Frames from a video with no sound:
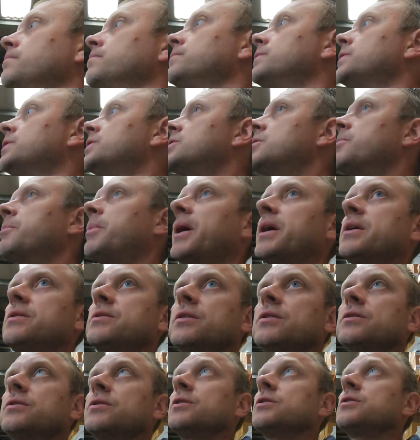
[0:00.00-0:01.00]
Just a
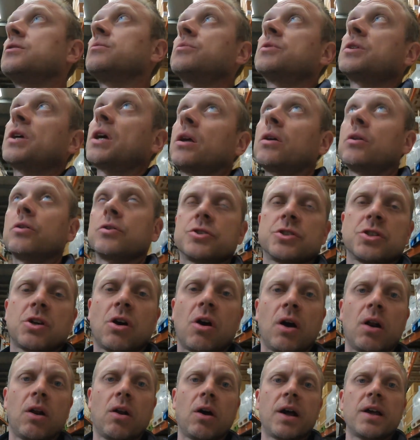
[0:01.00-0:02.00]
basic system. So you've got
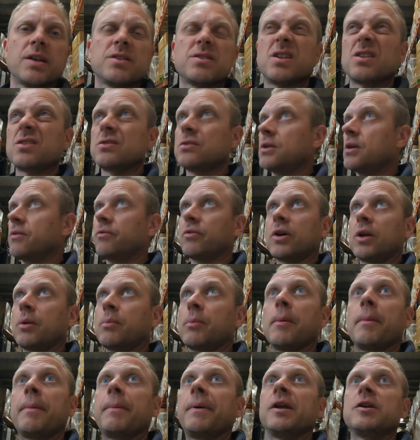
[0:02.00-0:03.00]
skylights. That's never going
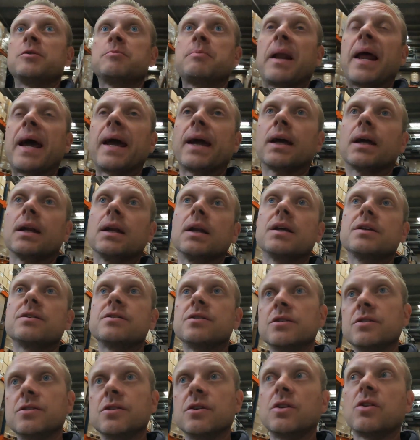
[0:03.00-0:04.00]
to be pitch black
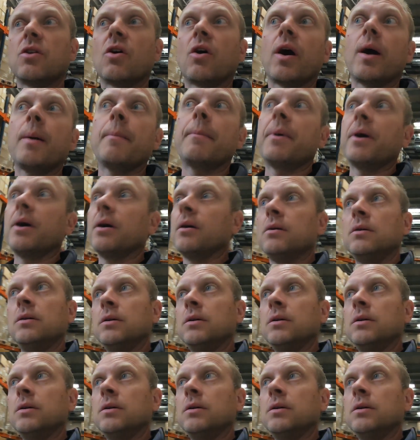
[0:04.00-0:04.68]
unless it's at night, but